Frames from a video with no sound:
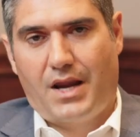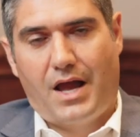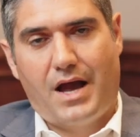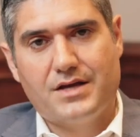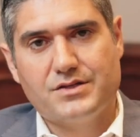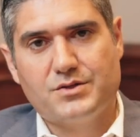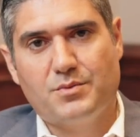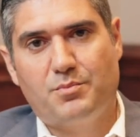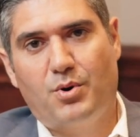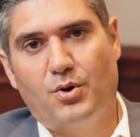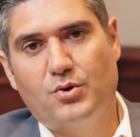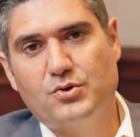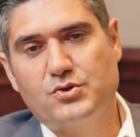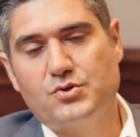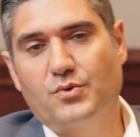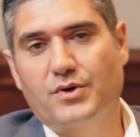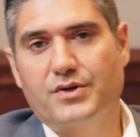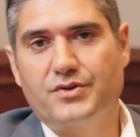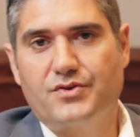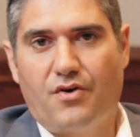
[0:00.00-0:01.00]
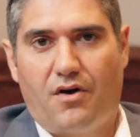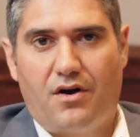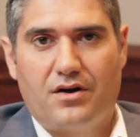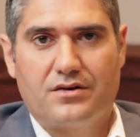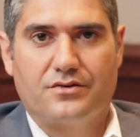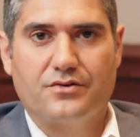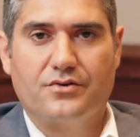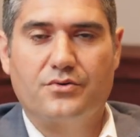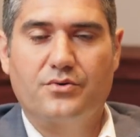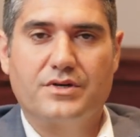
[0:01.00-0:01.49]
as opposed to a
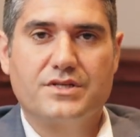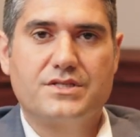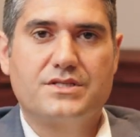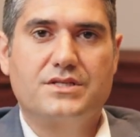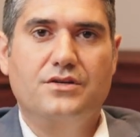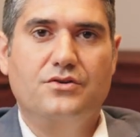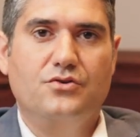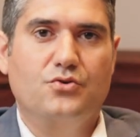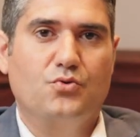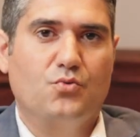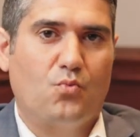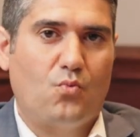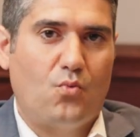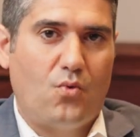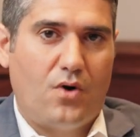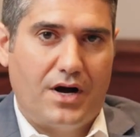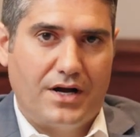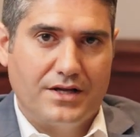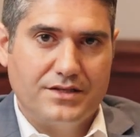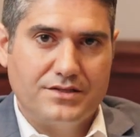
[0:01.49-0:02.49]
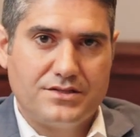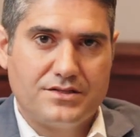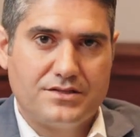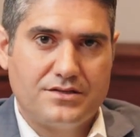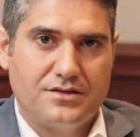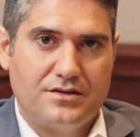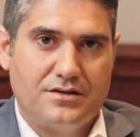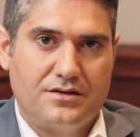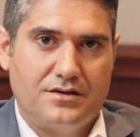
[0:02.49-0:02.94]
doctor who has seen you once